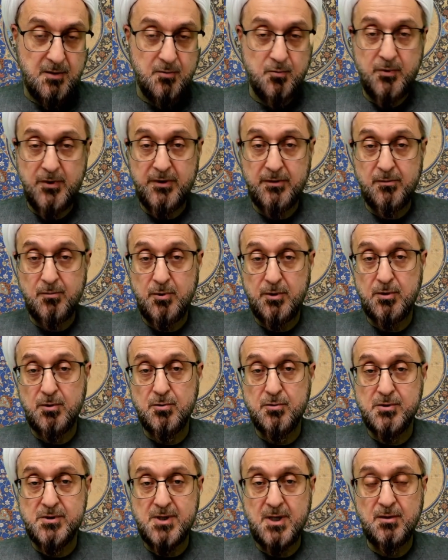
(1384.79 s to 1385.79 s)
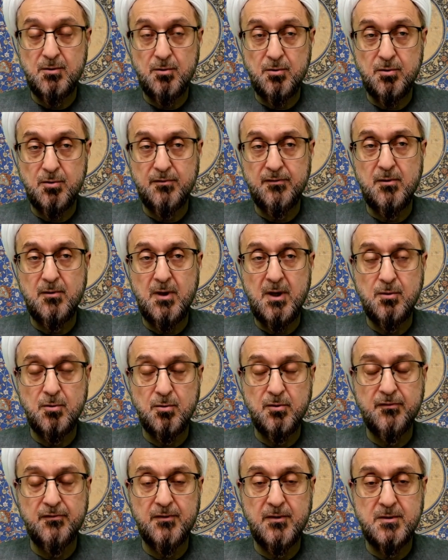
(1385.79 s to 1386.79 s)
widows and
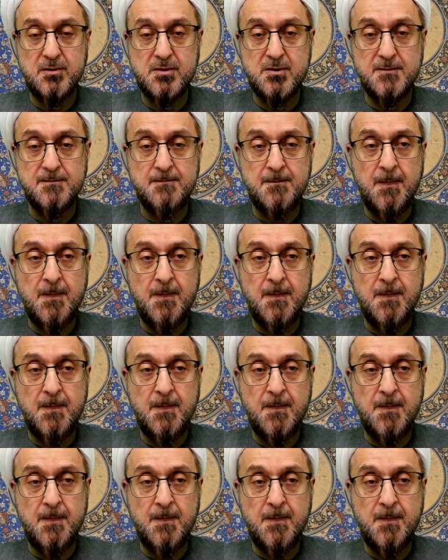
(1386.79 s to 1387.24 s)
orphans.